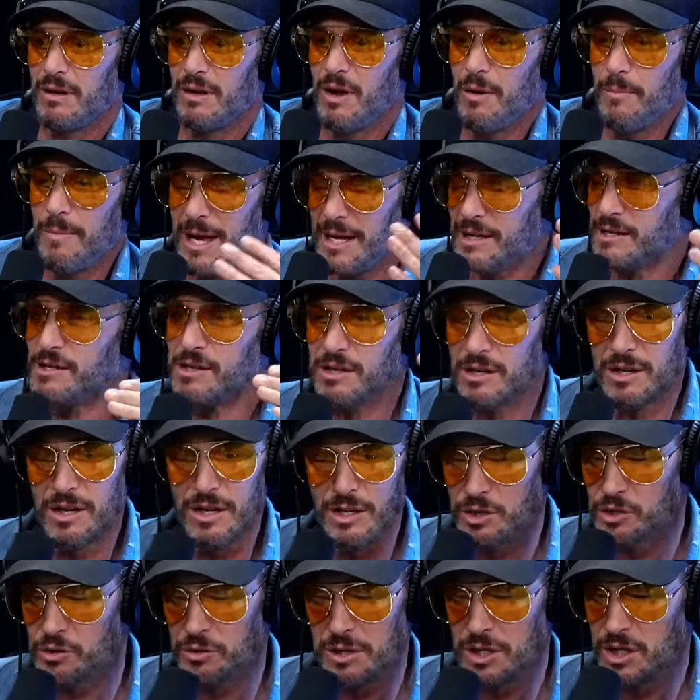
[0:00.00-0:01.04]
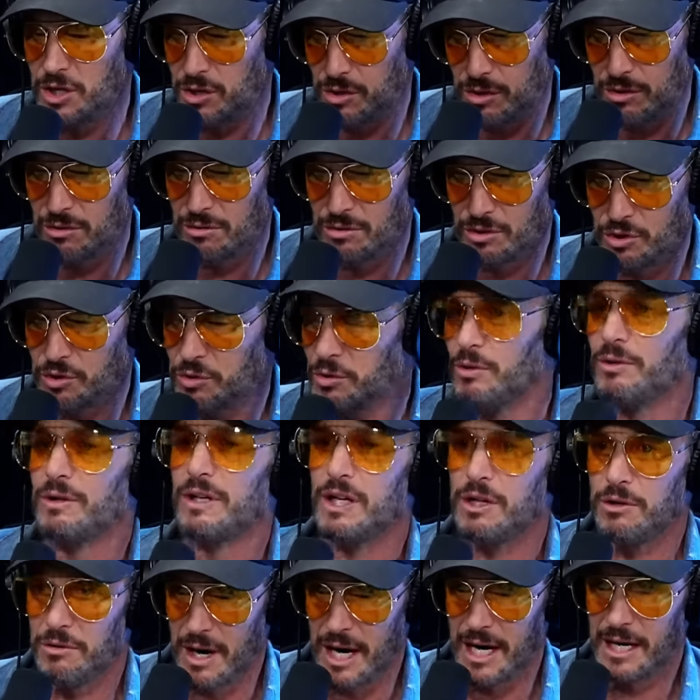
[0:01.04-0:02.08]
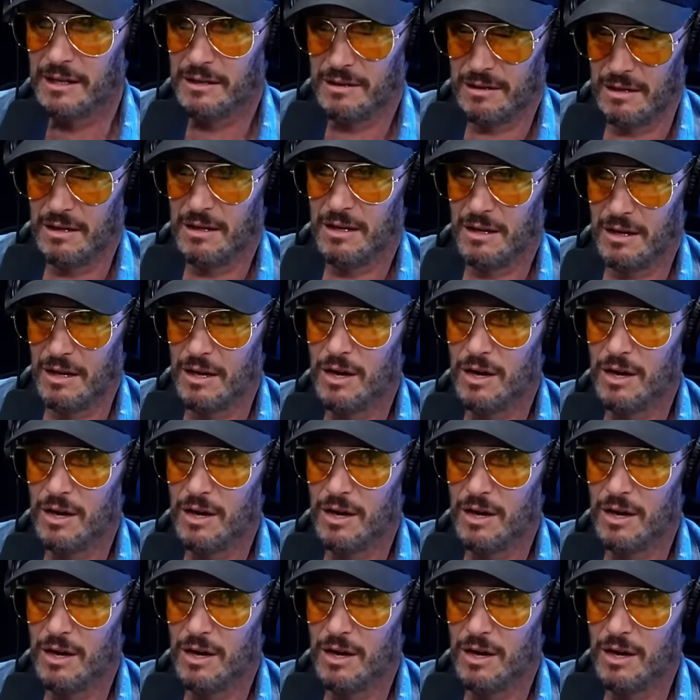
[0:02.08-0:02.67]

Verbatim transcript: makes the country truly great. Right.